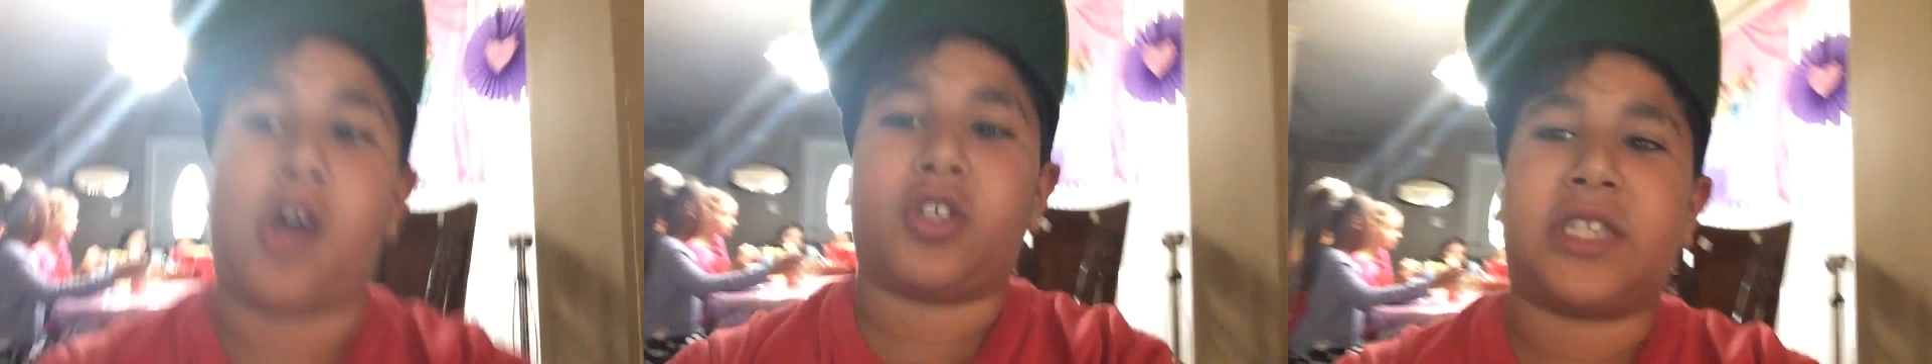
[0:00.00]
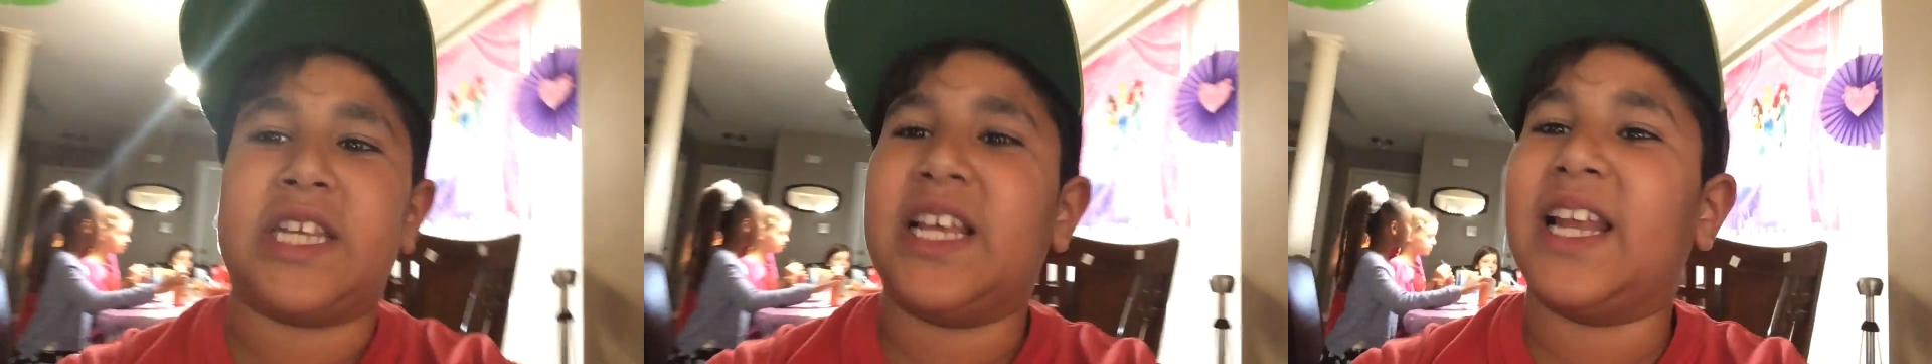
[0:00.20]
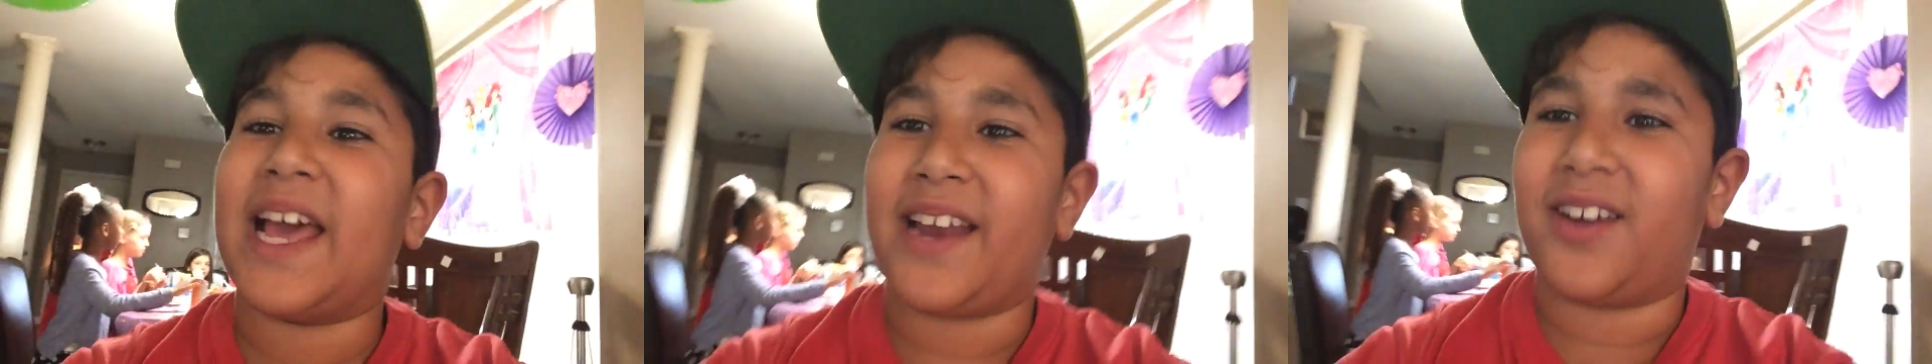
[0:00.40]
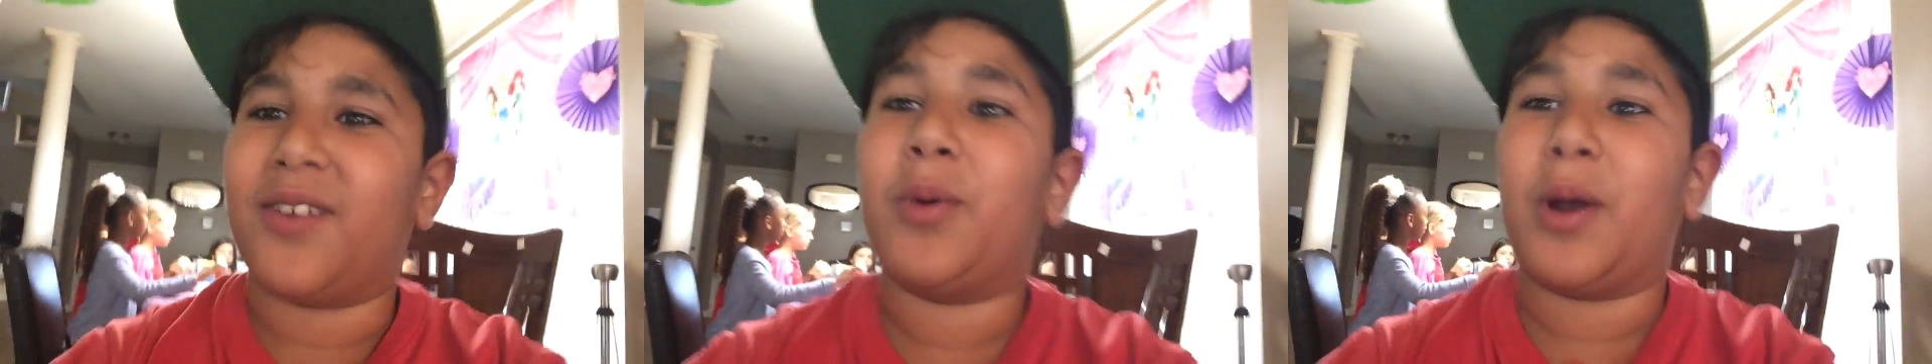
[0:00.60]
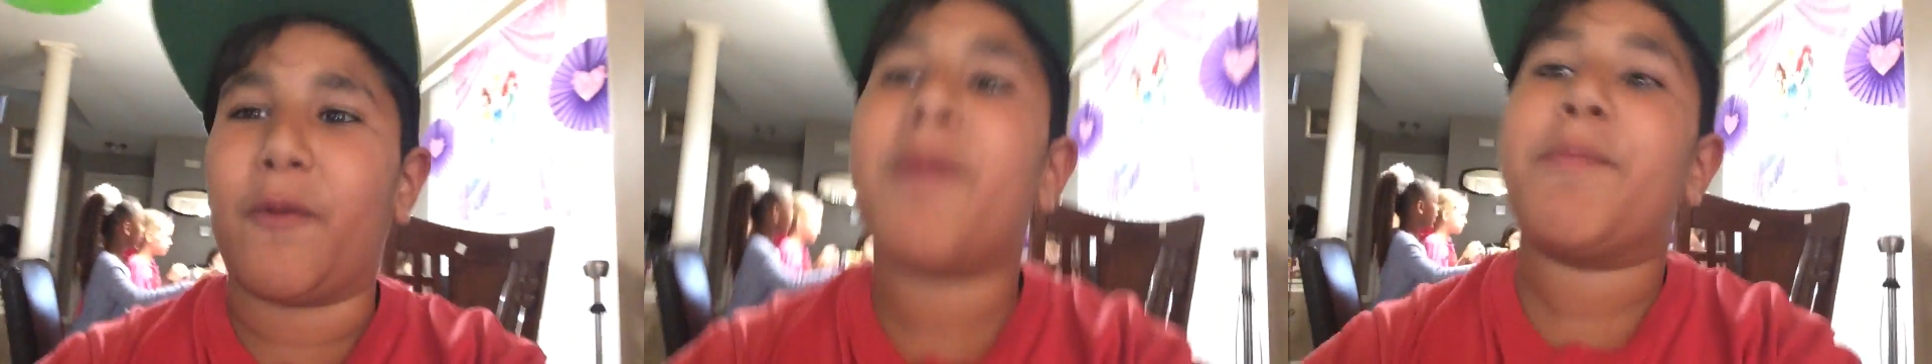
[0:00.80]
I'll see you later
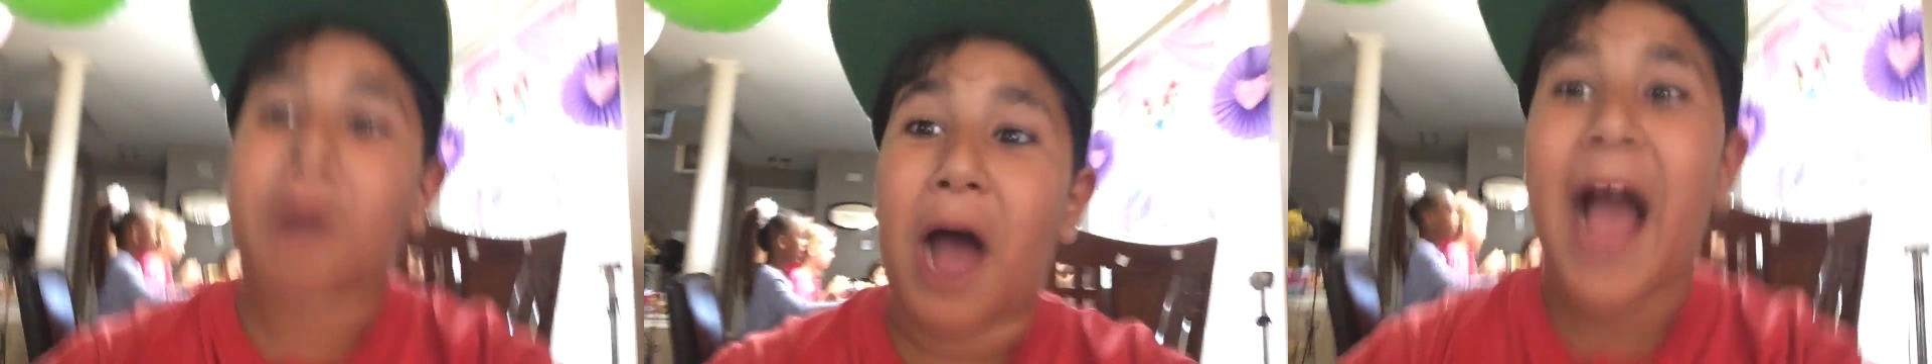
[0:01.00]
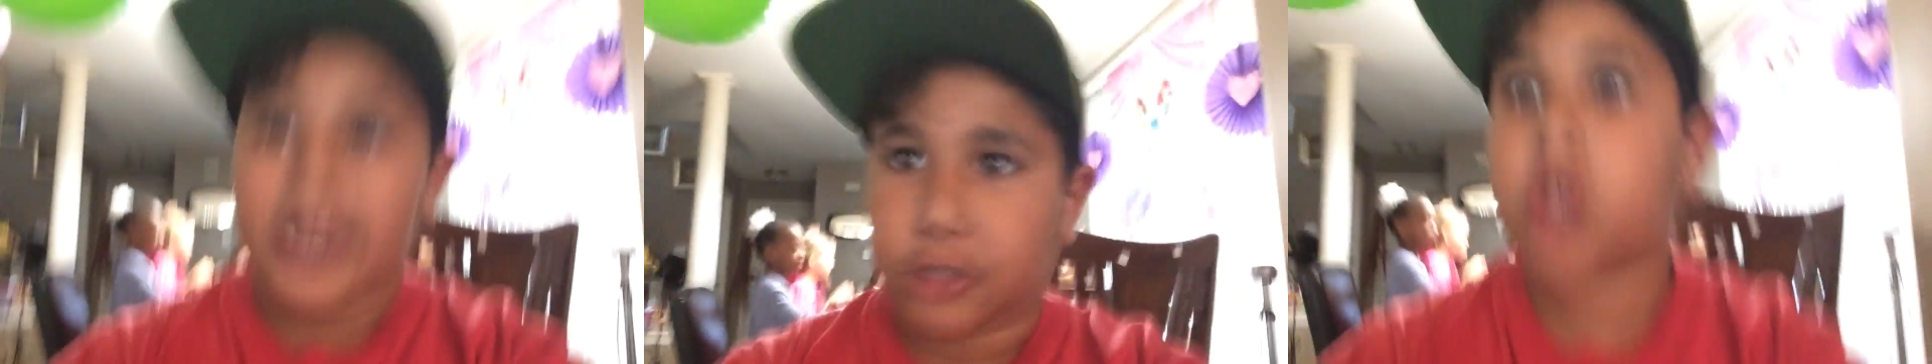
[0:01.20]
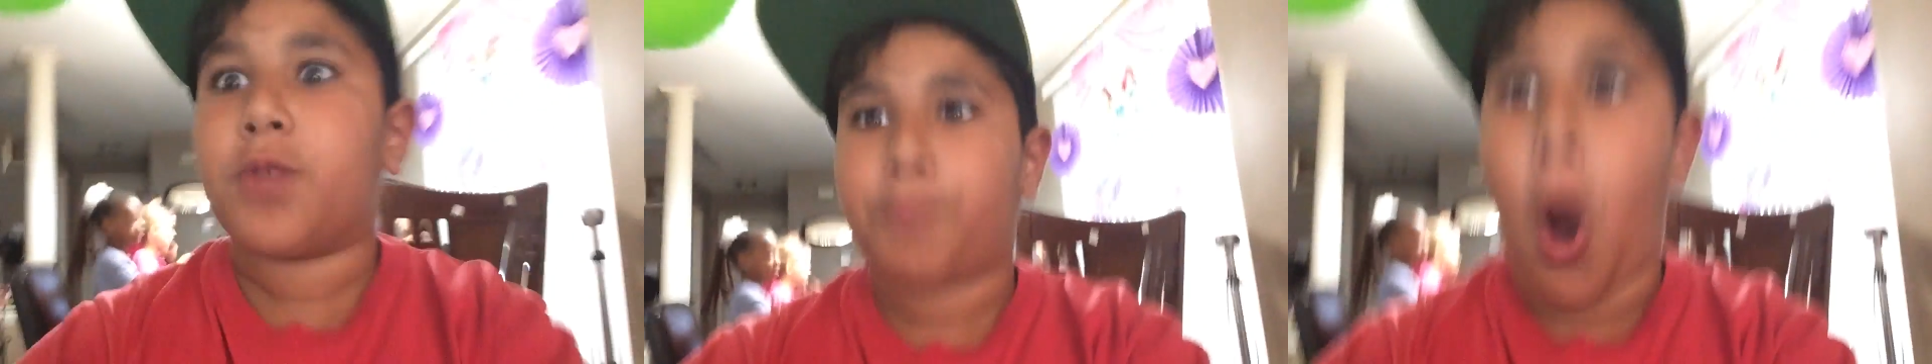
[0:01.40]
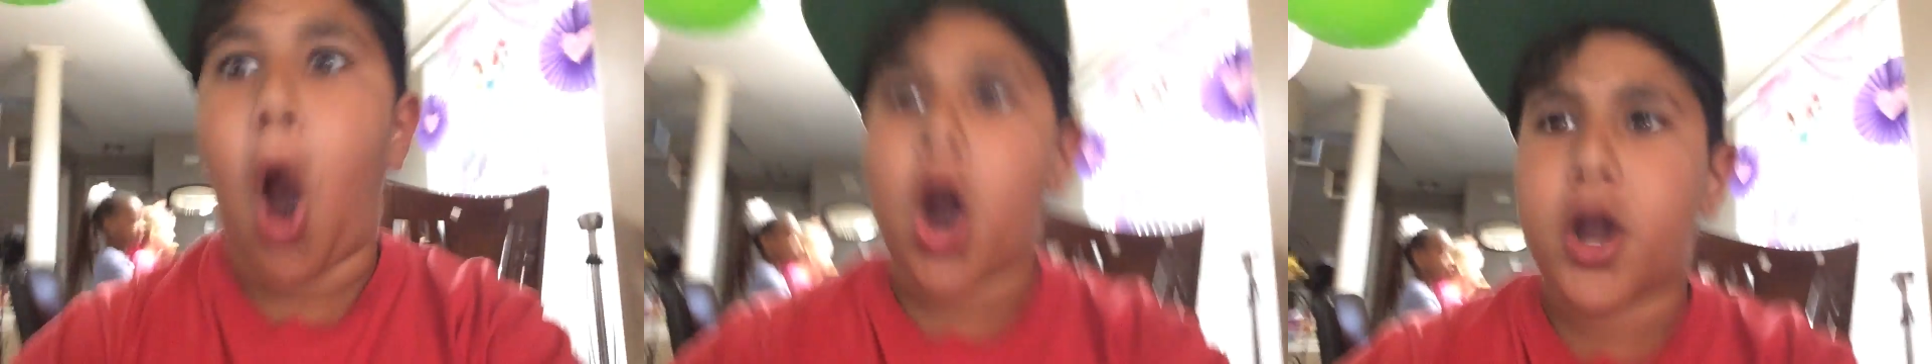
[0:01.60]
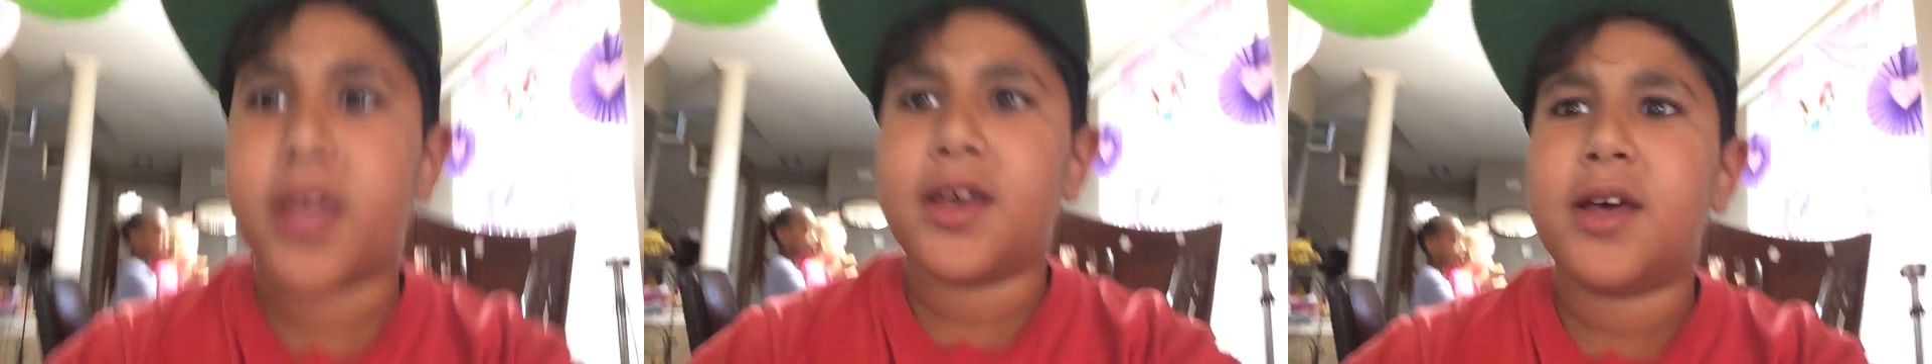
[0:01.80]
when we actually
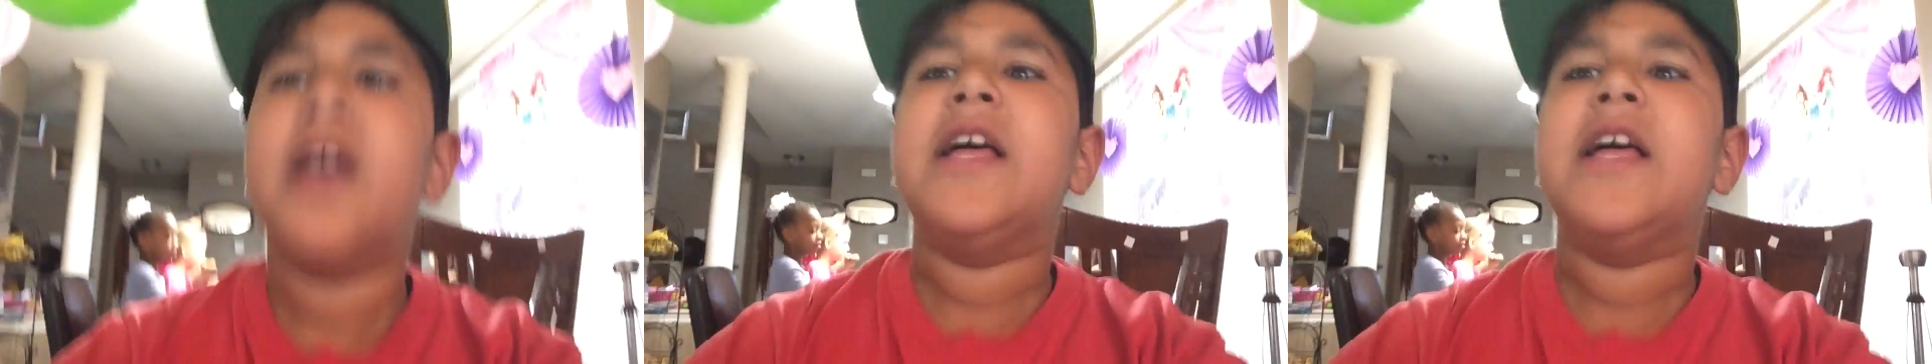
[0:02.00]
party.